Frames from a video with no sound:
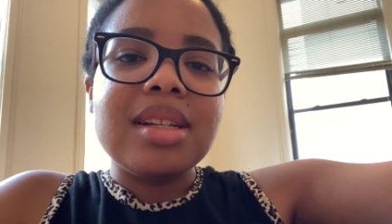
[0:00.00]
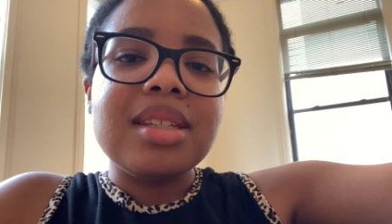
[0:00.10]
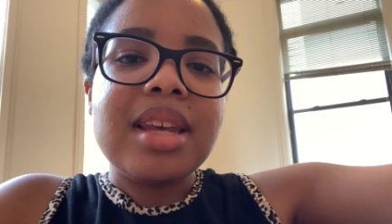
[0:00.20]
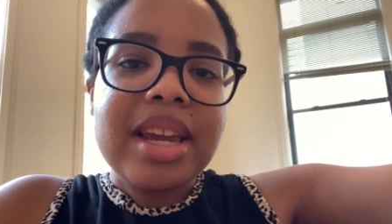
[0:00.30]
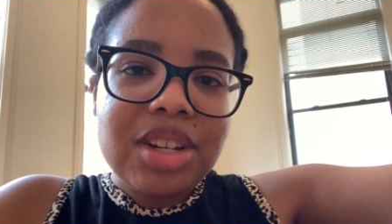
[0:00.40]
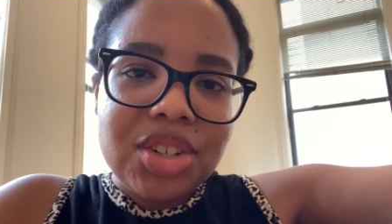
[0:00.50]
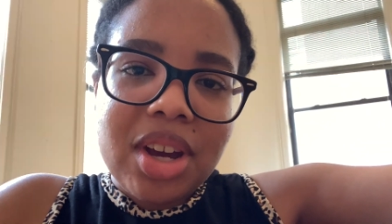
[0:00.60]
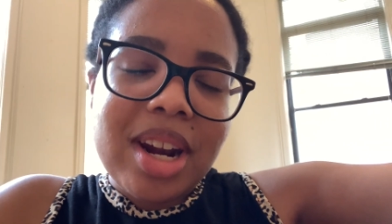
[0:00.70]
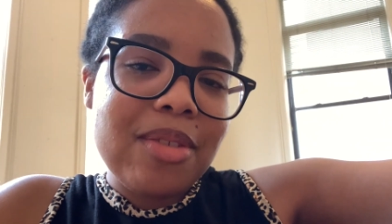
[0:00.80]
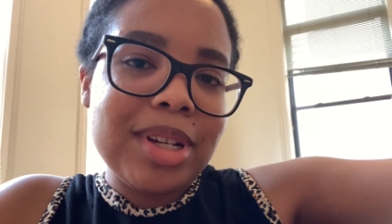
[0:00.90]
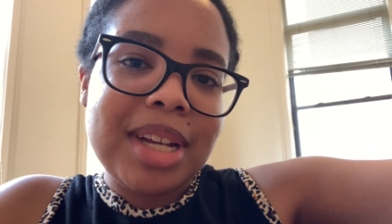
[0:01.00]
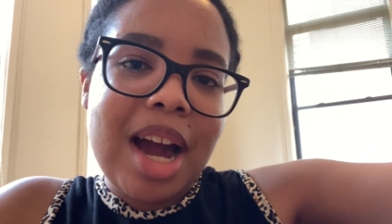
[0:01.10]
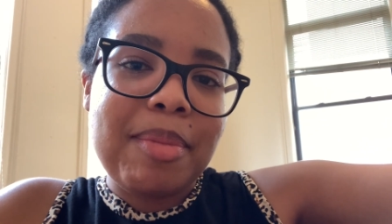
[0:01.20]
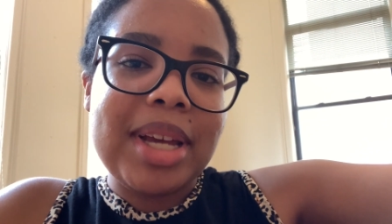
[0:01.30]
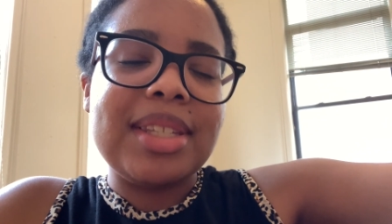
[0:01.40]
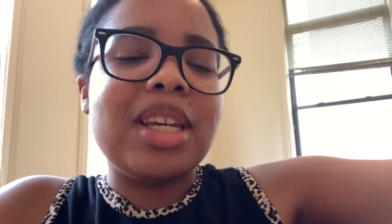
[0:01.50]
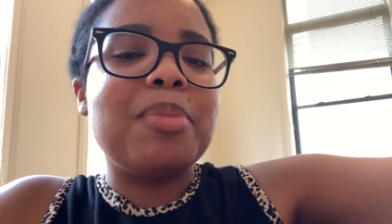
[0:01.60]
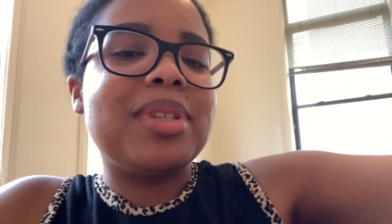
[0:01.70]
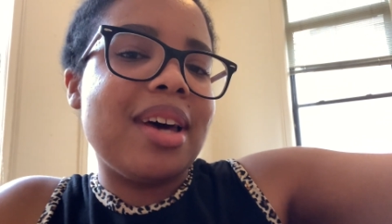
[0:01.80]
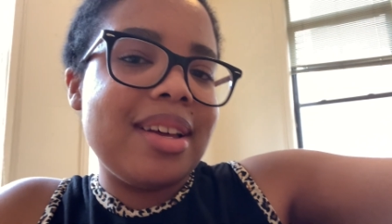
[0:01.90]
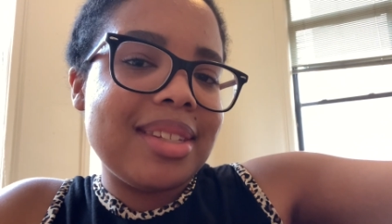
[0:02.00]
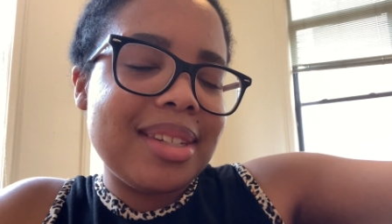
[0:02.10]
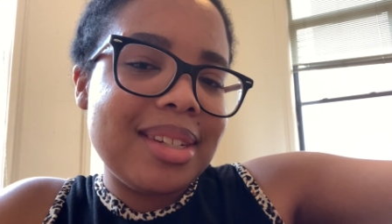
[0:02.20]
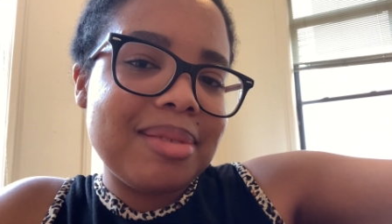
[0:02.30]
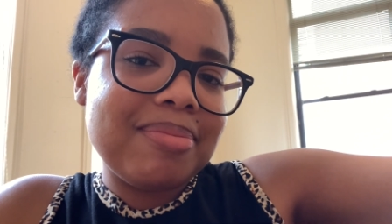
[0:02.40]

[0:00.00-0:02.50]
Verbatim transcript: Take a shot every time I say obsessed.